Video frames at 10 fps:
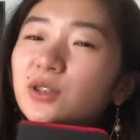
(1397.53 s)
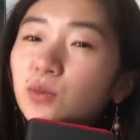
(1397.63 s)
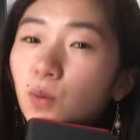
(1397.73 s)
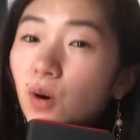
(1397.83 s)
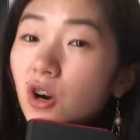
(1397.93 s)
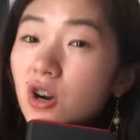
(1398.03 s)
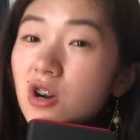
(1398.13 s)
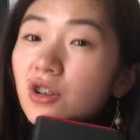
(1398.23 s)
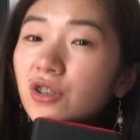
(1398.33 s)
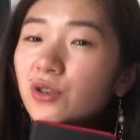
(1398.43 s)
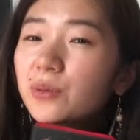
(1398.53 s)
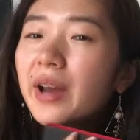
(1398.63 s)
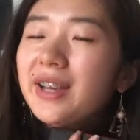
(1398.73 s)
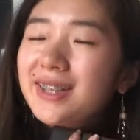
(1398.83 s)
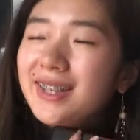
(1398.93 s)
tour through
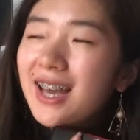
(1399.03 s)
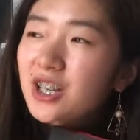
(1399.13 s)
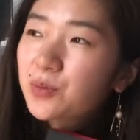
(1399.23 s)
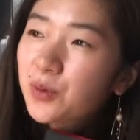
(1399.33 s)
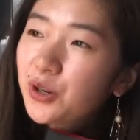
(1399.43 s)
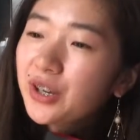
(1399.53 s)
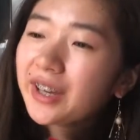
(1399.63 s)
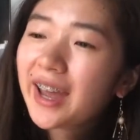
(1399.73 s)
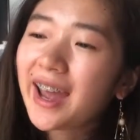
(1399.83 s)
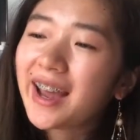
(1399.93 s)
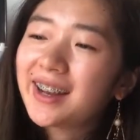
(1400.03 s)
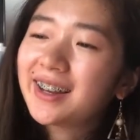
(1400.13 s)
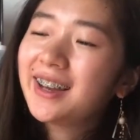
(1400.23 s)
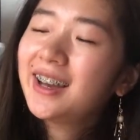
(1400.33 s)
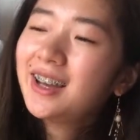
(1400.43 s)
my sketchbook, and
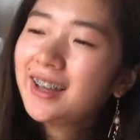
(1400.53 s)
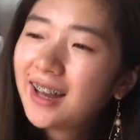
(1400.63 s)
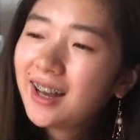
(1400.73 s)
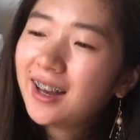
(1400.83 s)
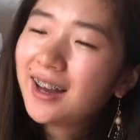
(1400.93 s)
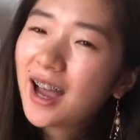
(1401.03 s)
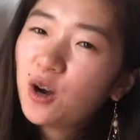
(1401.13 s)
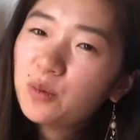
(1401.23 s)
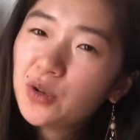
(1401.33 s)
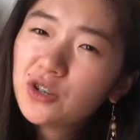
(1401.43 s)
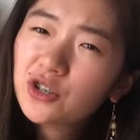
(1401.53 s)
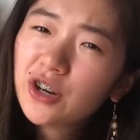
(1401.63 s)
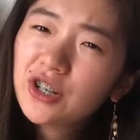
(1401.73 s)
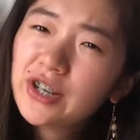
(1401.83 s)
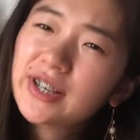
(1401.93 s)
I hope you
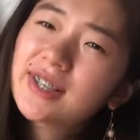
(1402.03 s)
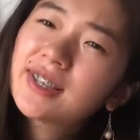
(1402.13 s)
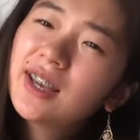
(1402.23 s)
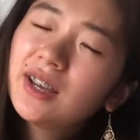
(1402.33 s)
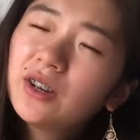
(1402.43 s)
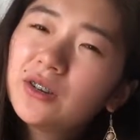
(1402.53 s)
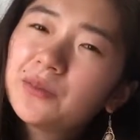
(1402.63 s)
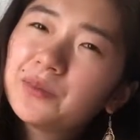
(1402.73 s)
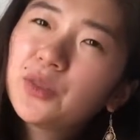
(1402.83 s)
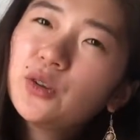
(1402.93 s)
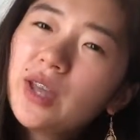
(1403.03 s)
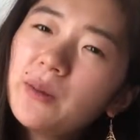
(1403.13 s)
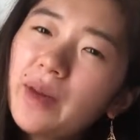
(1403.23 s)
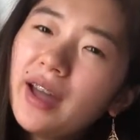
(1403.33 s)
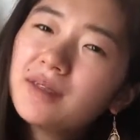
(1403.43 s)
enjoyed just
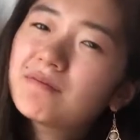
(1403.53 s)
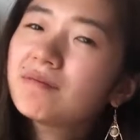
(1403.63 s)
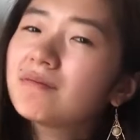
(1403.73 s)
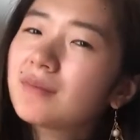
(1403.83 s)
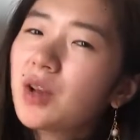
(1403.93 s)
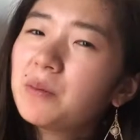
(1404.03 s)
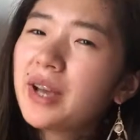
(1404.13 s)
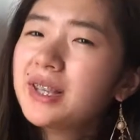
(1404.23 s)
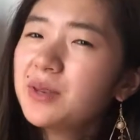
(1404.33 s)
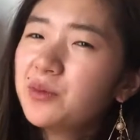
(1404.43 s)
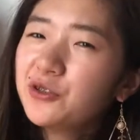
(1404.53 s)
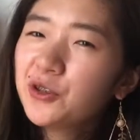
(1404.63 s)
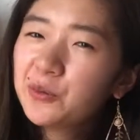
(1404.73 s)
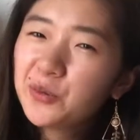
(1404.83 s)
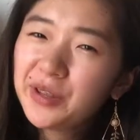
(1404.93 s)
looking back on my Cebu
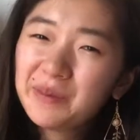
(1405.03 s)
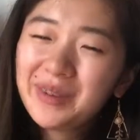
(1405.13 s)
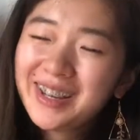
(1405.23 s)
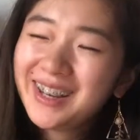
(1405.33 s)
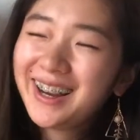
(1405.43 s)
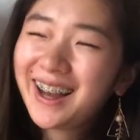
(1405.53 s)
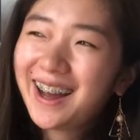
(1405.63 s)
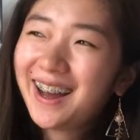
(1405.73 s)
trip with me.